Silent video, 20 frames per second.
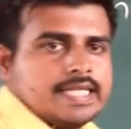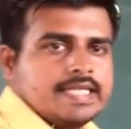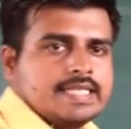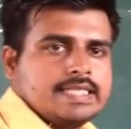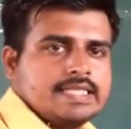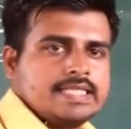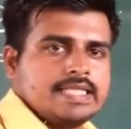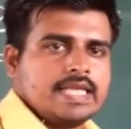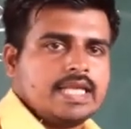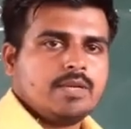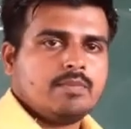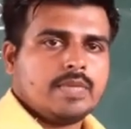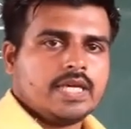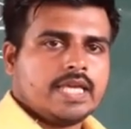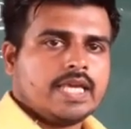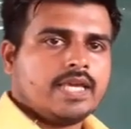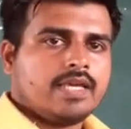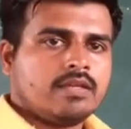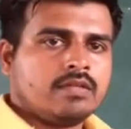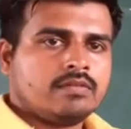same
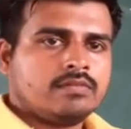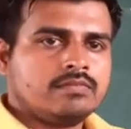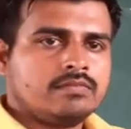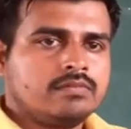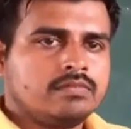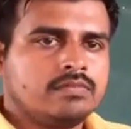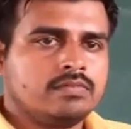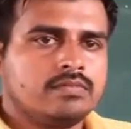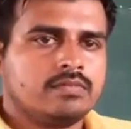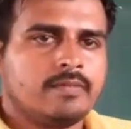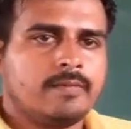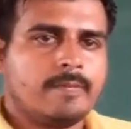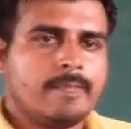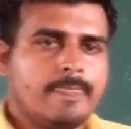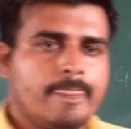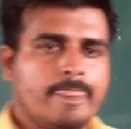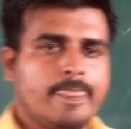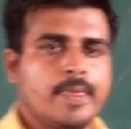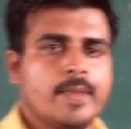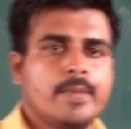again,
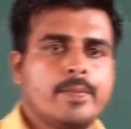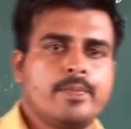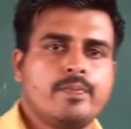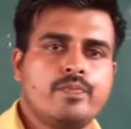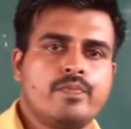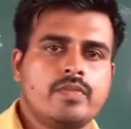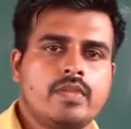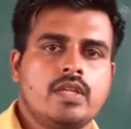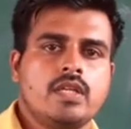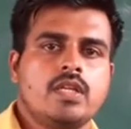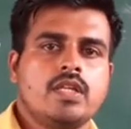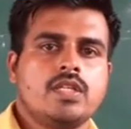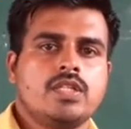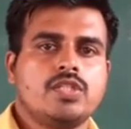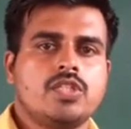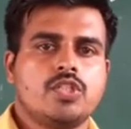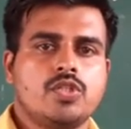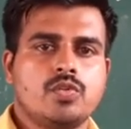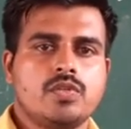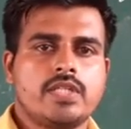
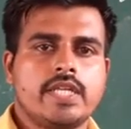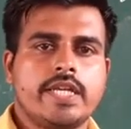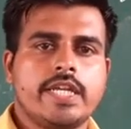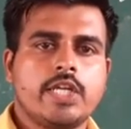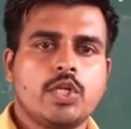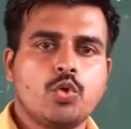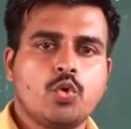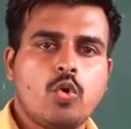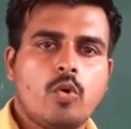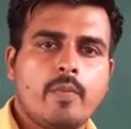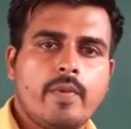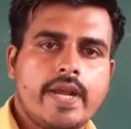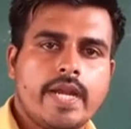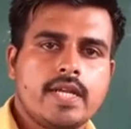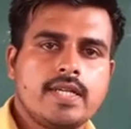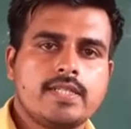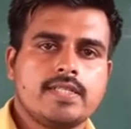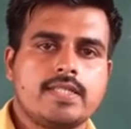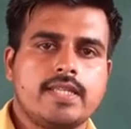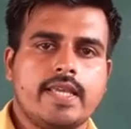choose any two
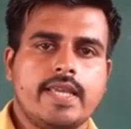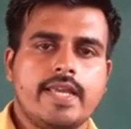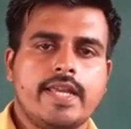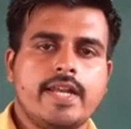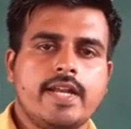operands a